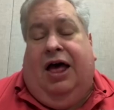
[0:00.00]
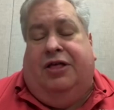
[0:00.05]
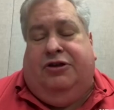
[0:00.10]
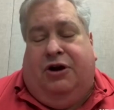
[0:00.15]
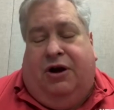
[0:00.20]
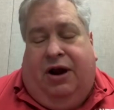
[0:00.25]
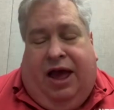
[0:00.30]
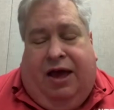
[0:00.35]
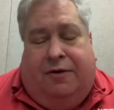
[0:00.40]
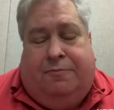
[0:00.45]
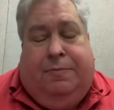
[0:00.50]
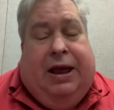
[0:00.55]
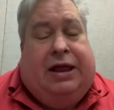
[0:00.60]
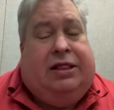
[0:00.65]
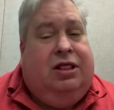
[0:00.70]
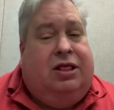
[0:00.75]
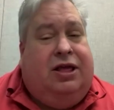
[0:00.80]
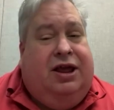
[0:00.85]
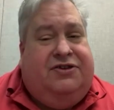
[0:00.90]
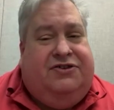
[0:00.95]
There have
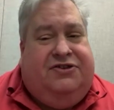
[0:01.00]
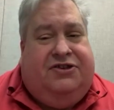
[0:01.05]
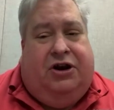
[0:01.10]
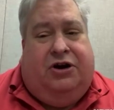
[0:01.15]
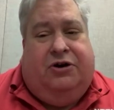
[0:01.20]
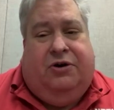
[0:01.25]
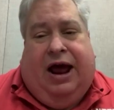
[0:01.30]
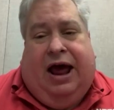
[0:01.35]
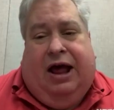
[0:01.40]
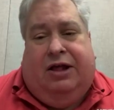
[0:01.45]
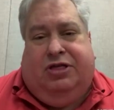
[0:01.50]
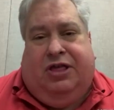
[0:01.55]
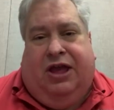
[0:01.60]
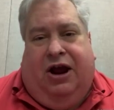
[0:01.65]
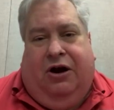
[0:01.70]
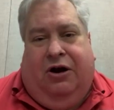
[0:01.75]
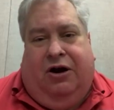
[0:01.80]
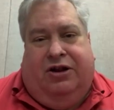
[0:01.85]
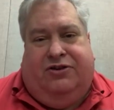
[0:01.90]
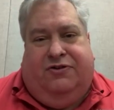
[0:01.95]
been lists that are out
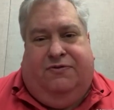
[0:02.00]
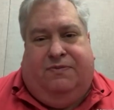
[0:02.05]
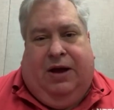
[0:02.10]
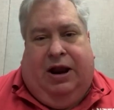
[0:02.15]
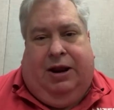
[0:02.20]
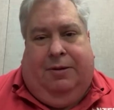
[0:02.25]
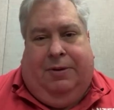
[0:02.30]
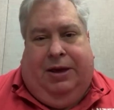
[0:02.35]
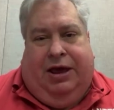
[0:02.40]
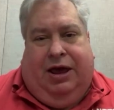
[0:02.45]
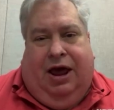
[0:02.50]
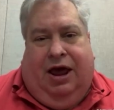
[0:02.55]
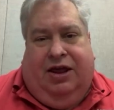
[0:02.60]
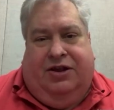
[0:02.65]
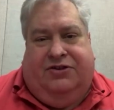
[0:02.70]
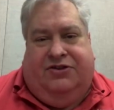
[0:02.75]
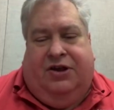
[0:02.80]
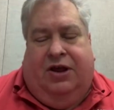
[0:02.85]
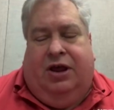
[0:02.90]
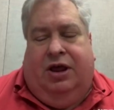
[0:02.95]
there. It's funny
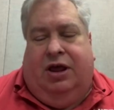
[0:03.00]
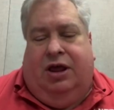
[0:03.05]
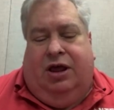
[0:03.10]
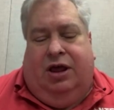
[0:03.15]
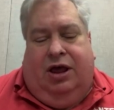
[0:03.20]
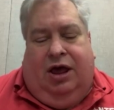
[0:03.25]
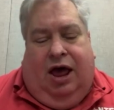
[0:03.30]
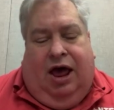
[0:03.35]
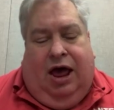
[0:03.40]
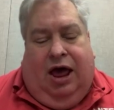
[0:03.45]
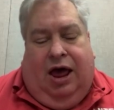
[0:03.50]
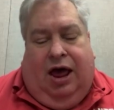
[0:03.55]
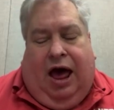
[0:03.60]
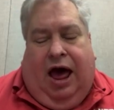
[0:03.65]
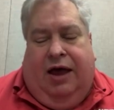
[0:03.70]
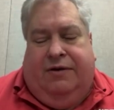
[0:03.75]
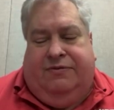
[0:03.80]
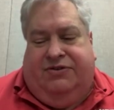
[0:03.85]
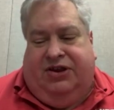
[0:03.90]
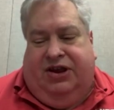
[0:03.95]
because
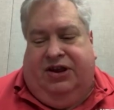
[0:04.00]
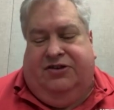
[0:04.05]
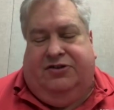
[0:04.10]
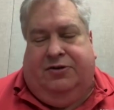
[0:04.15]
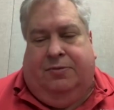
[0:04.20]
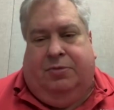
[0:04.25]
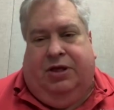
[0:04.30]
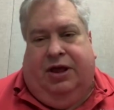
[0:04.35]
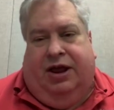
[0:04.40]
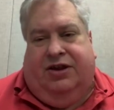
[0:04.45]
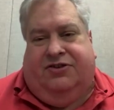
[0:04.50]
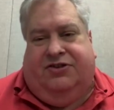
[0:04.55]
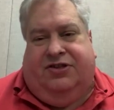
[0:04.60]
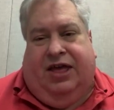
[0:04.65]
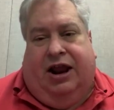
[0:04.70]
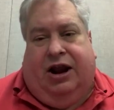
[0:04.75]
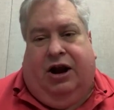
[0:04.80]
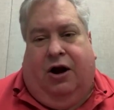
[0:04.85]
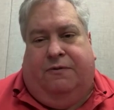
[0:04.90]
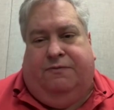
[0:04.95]
I've seen some lists
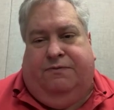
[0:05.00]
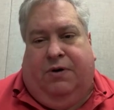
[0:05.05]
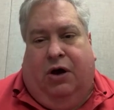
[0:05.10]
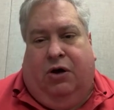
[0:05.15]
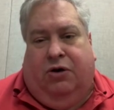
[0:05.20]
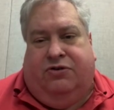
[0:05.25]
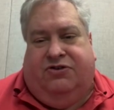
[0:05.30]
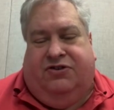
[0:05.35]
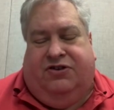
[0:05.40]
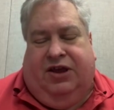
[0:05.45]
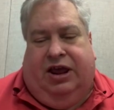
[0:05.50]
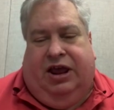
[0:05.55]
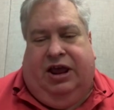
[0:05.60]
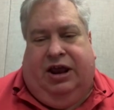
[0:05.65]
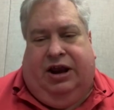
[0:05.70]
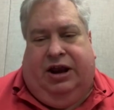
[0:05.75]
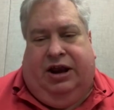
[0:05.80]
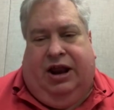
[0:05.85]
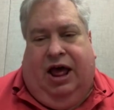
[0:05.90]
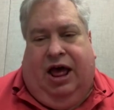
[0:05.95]
that our folks
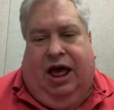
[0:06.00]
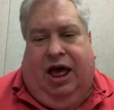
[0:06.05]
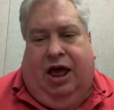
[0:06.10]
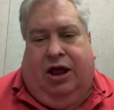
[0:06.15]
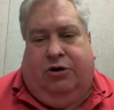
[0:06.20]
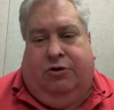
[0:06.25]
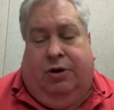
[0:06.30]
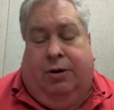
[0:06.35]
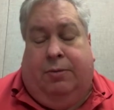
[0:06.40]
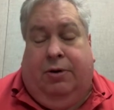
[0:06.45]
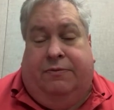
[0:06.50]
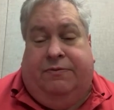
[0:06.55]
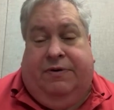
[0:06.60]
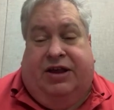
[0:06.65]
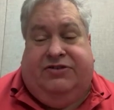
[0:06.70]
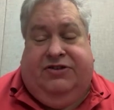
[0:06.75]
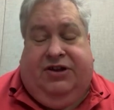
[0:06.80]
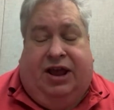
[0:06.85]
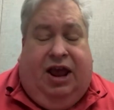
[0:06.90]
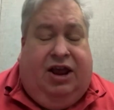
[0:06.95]
in criminal
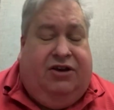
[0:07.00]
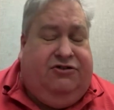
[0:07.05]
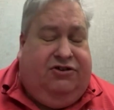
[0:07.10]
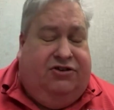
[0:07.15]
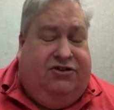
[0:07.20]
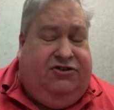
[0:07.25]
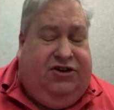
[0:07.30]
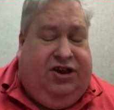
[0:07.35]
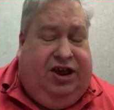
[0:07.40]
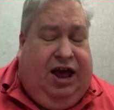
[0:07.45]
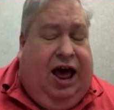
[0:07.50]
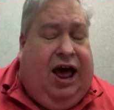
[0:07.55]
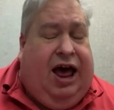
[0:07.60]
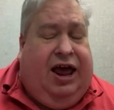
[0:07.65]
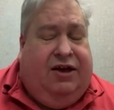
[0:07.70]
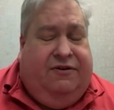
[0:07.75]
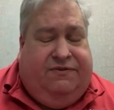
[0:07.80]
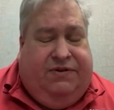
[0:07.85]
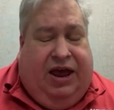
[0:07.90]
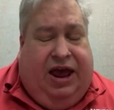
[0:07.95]
investigation CI
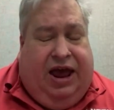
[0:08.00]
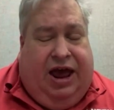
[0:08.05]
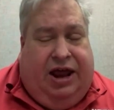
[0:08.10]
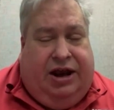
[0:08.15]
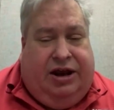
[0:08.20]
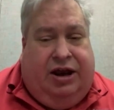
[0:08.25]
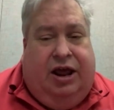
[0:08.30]
have had